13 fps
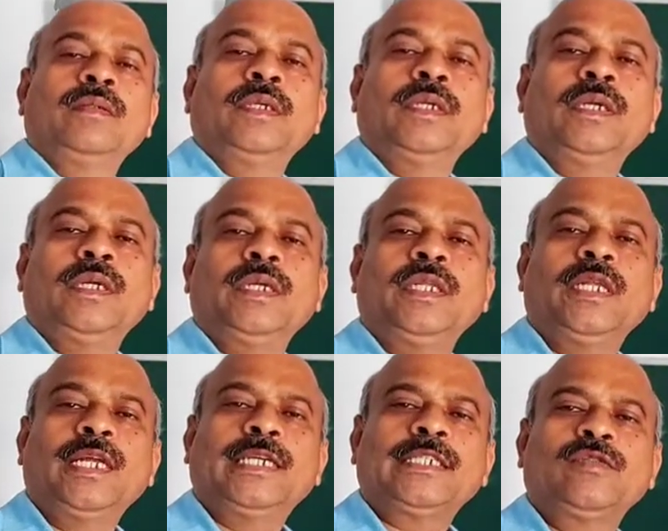So in
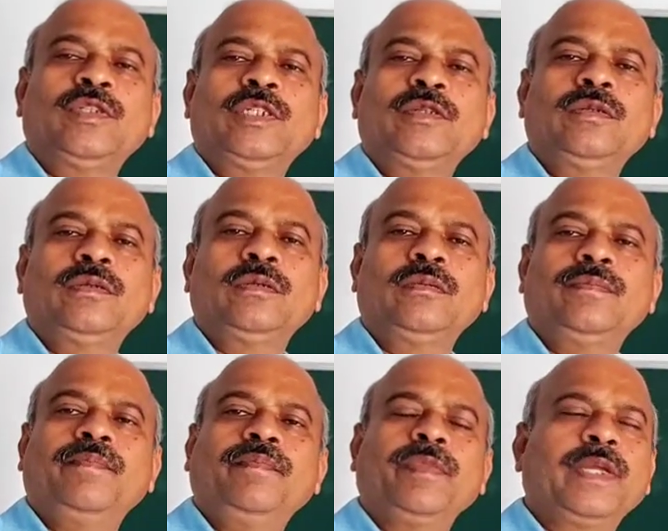the last video,
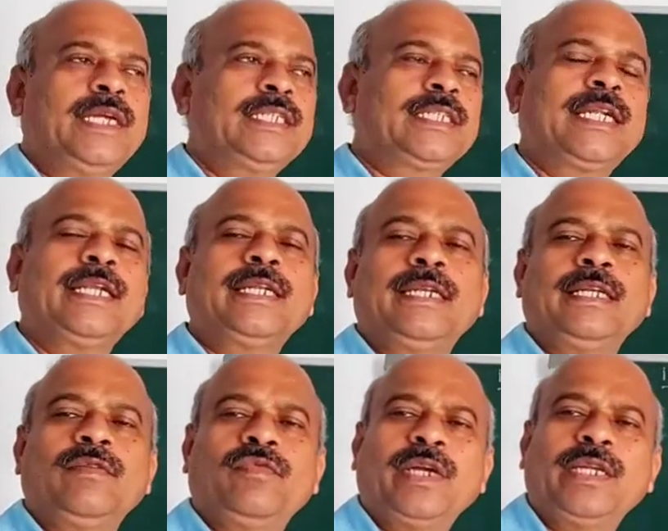I started
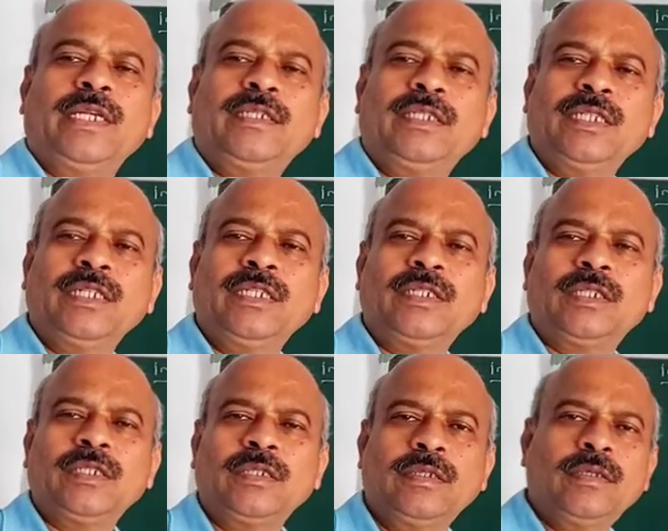infinite
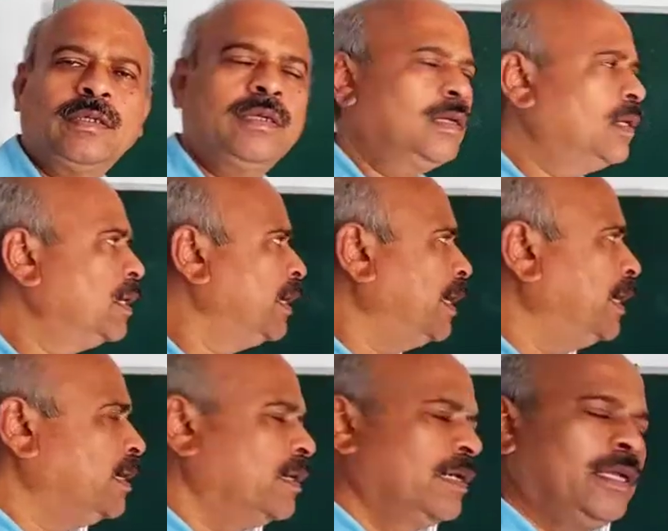series
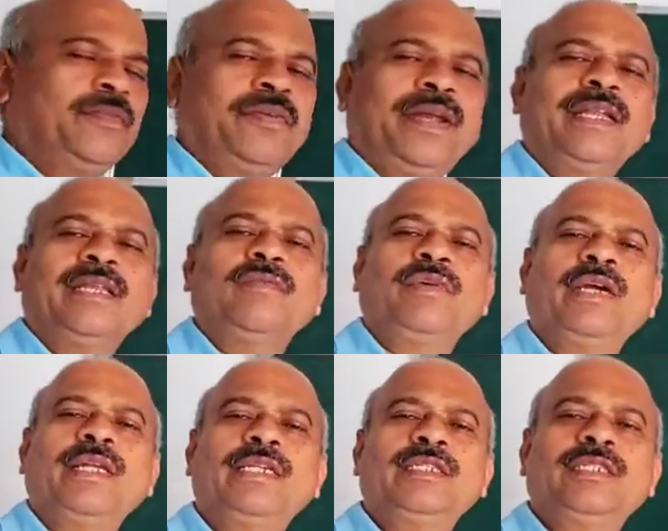and defined
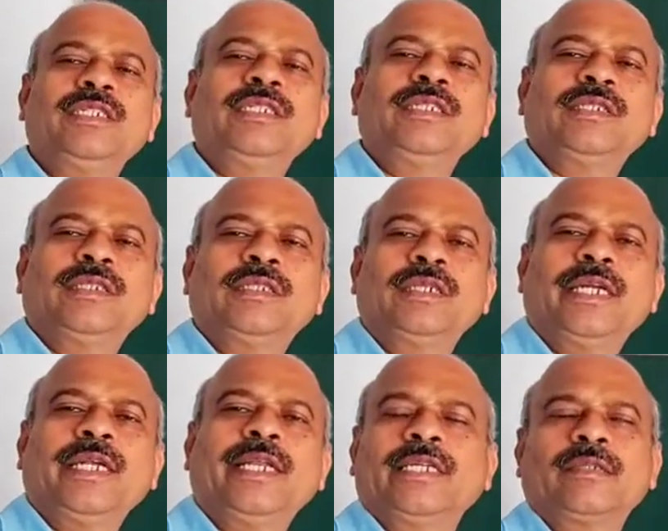infinite series
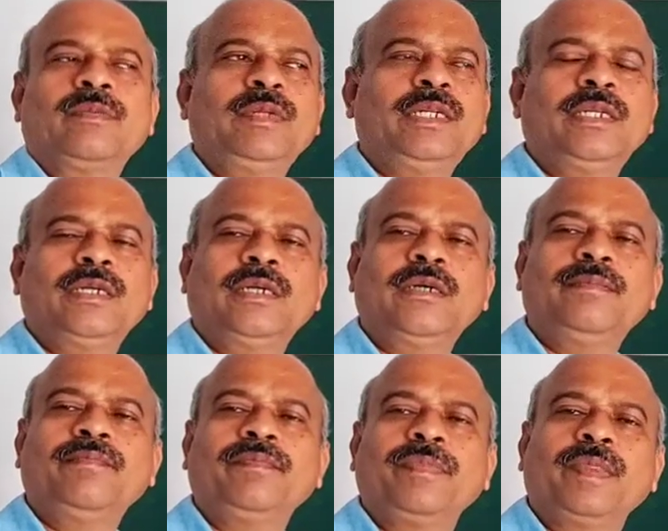and explained
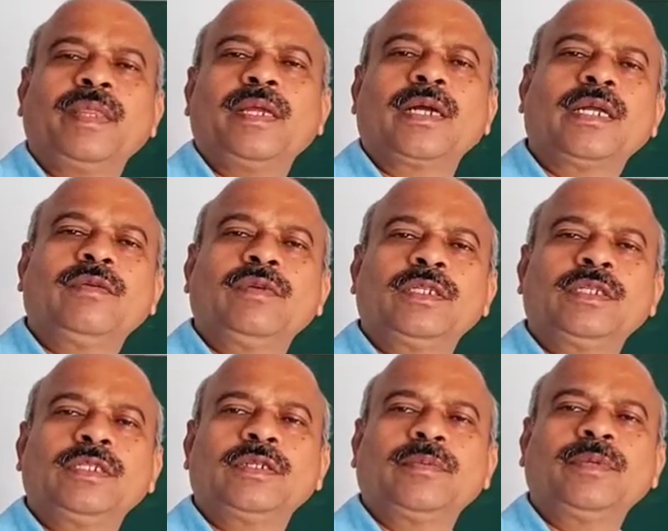the
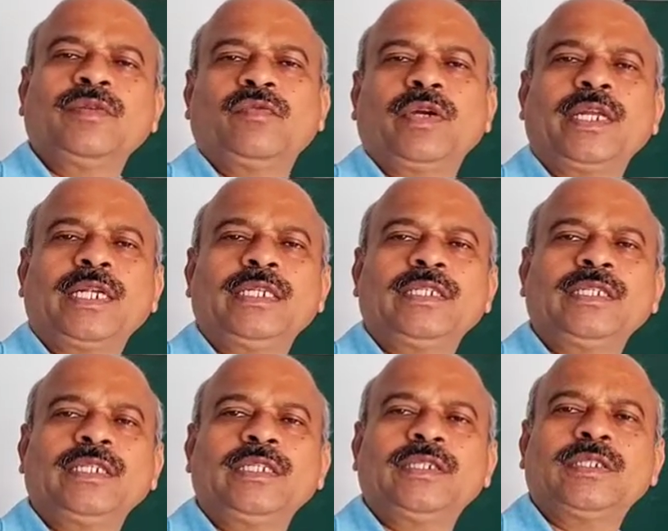convergence of infinite
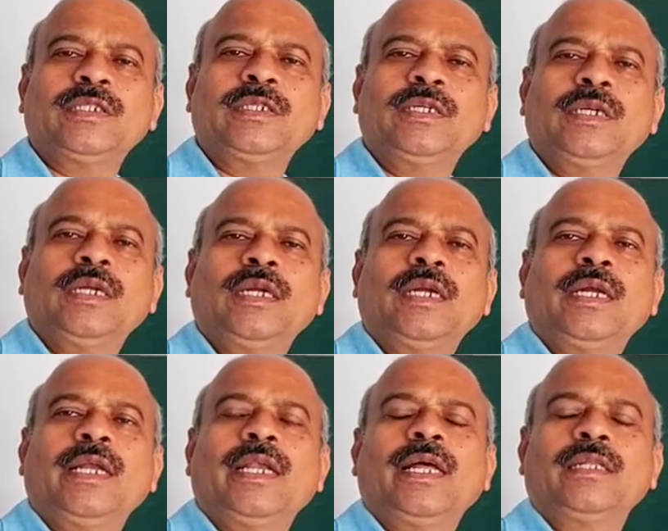series,
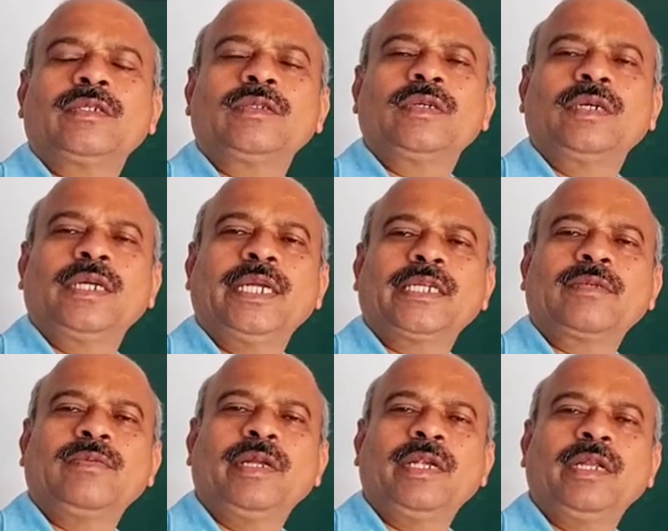and also I
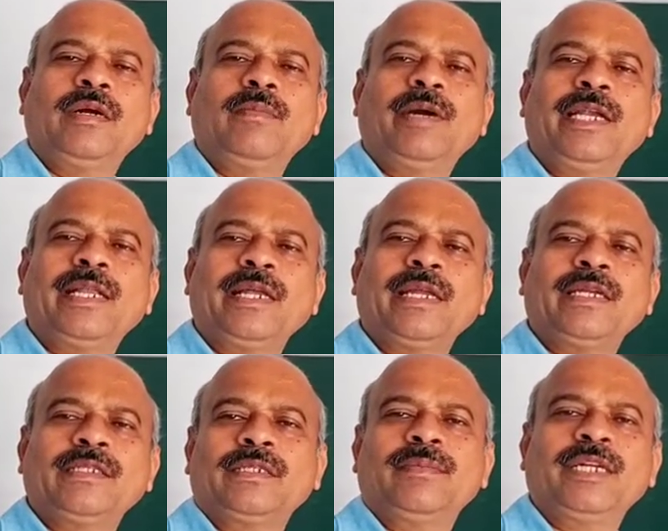explained by
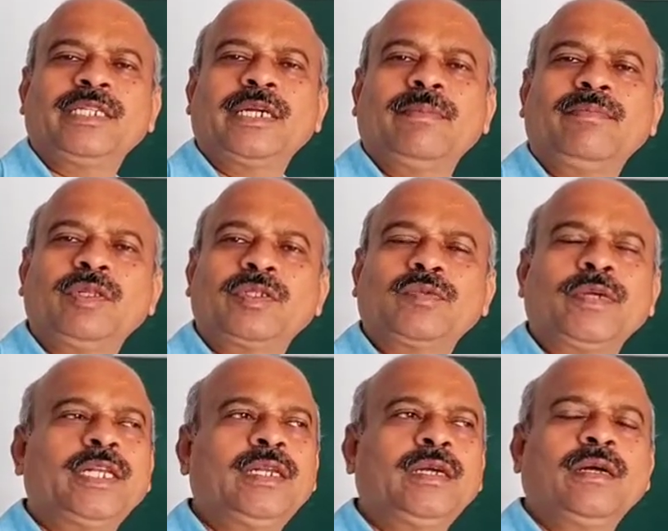taking some examples
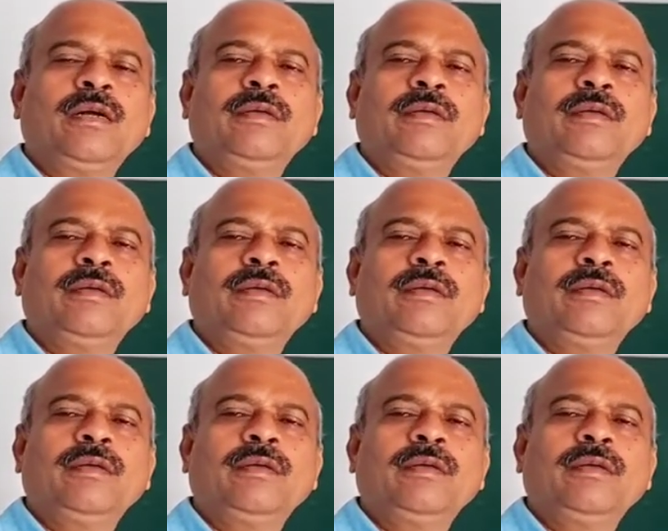when